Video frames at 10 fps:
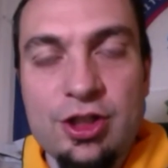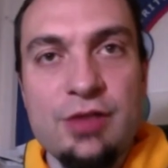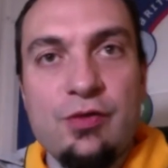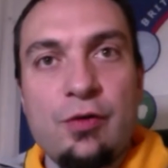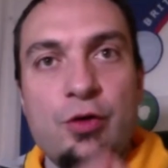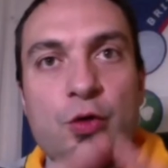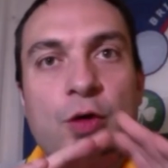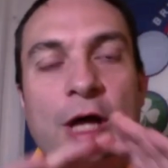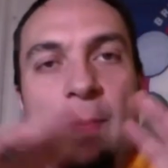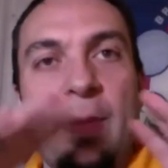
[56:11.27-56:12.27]
just to
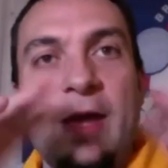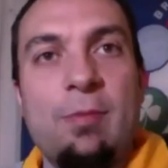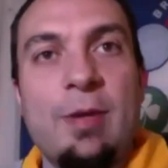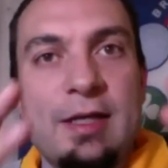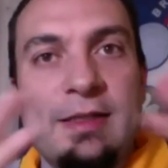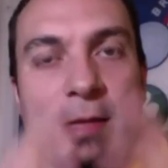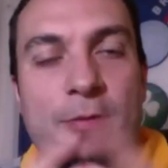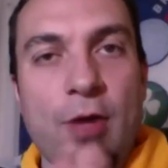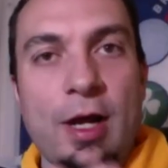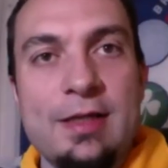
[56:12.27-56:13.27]
help everybody
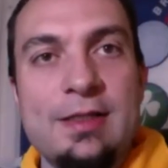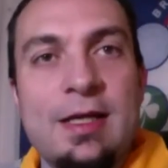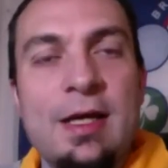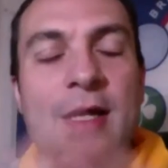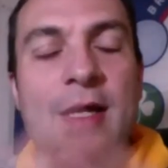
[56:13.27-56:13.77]
summarize,